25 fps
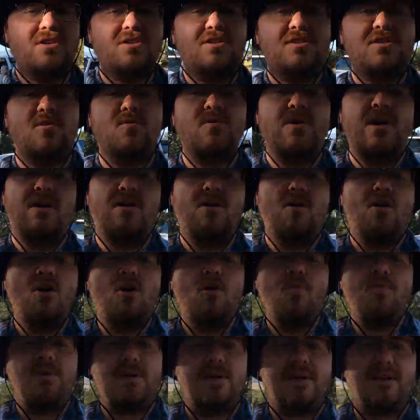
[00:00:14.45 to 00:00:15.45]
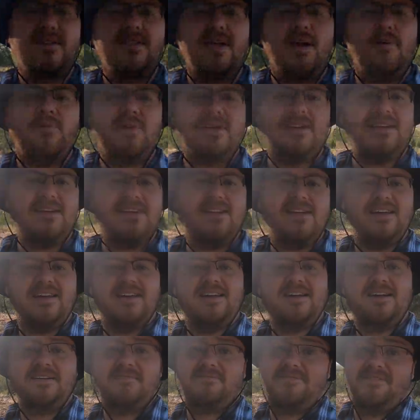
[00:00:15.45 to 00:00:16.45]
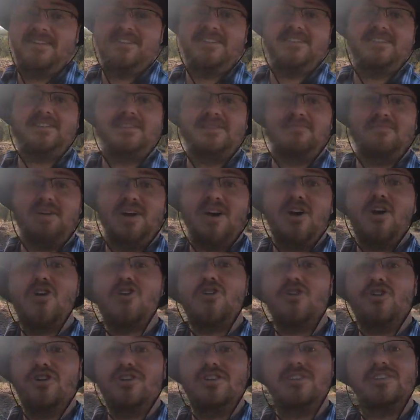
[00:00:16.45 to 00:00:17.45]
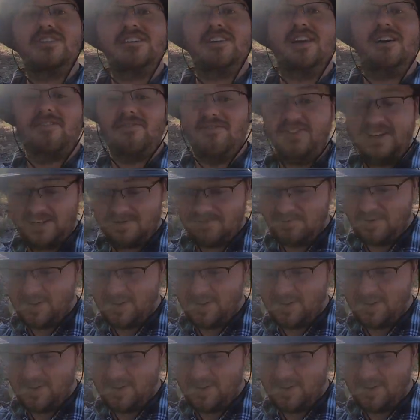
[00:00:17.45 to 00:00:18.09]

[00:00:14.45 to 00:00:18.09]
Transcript: So we are hoping that we can uh, find some good stuff that's